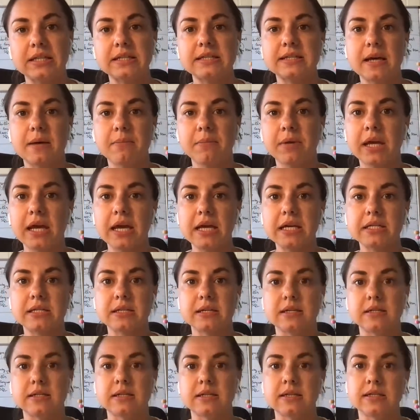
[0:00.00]
In some
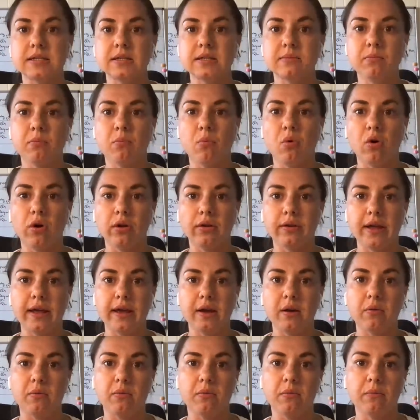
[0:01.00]
cases, it's more
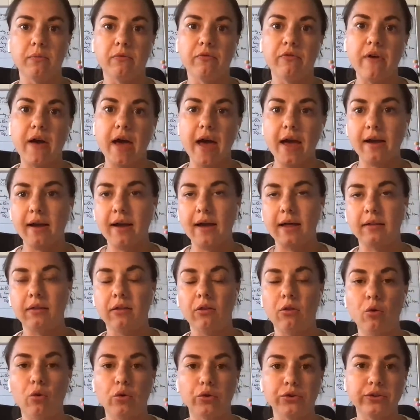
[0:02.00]
like vague
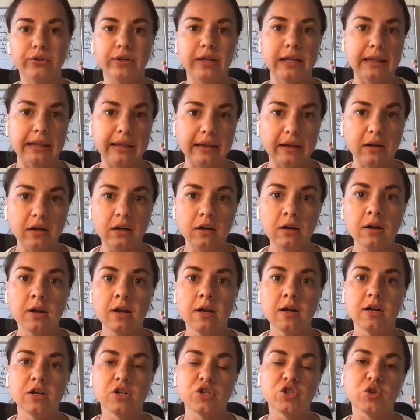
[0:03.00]
and not clear.
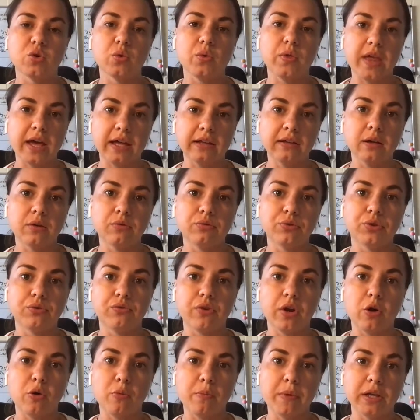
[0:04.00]
So then I would
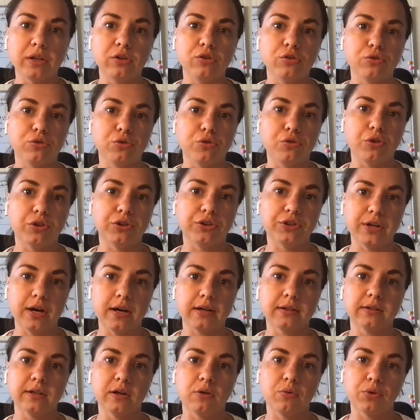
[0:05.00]
recommend you to contact
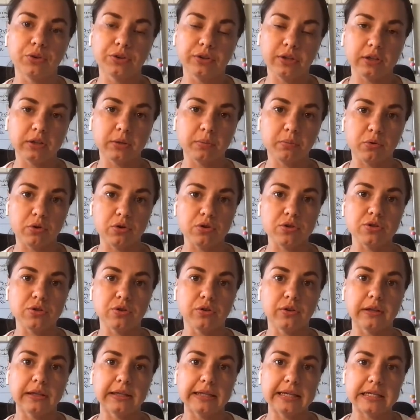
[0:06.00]
the contact
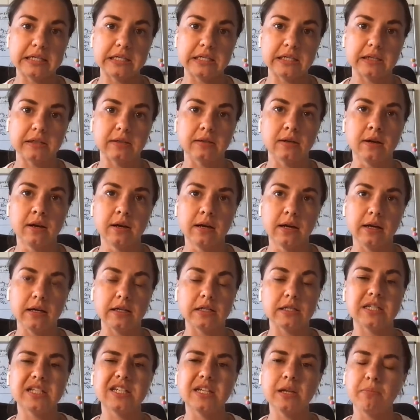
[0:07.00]
person listed.
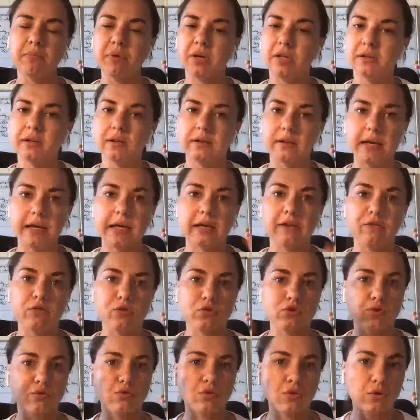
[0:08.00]
It's typically like if you
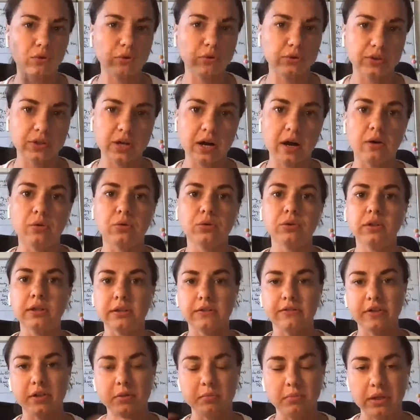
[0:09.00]
scroll down, it
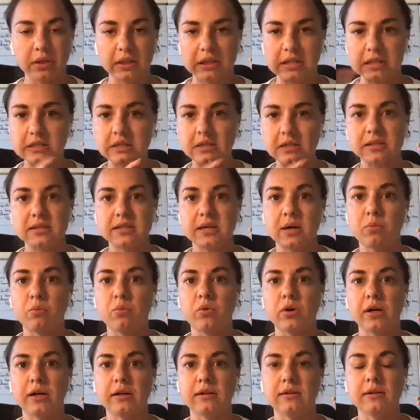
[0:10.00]
will be listed somewhere
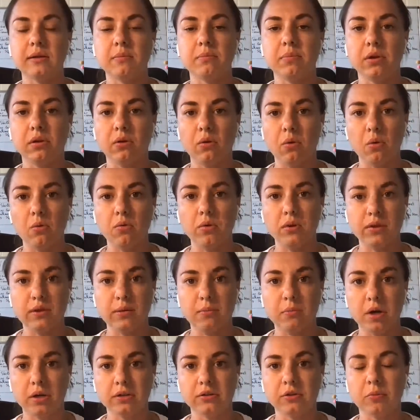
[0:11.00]
in the below in the
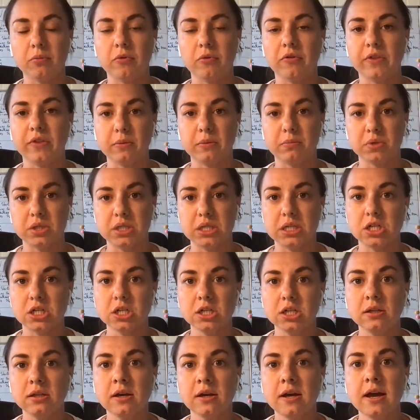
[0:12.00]
bottom of the
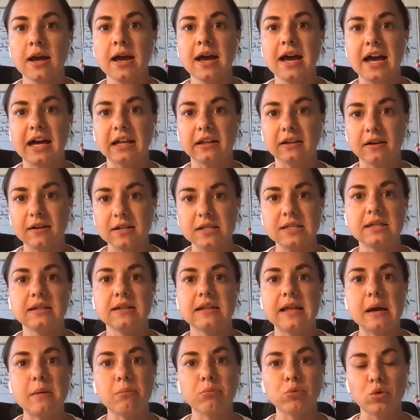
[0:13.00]
position, and ask
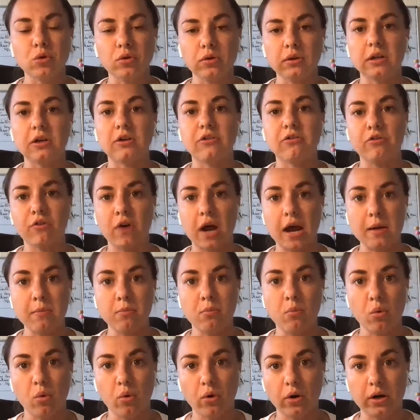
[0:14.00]
them to clarify
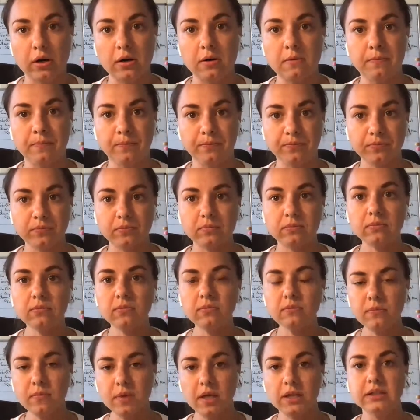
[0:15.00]
more
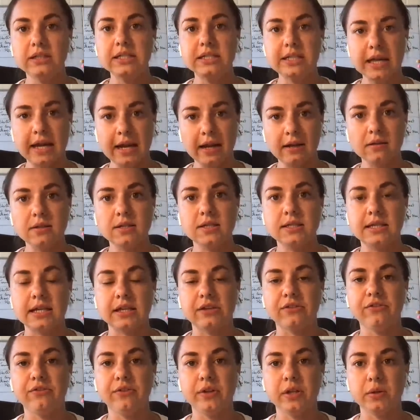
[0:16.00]
details that
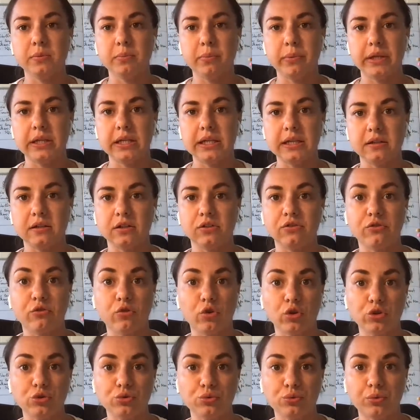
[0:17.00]
will be needed for
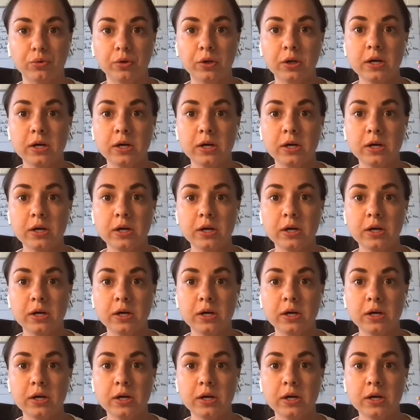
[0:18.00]
you.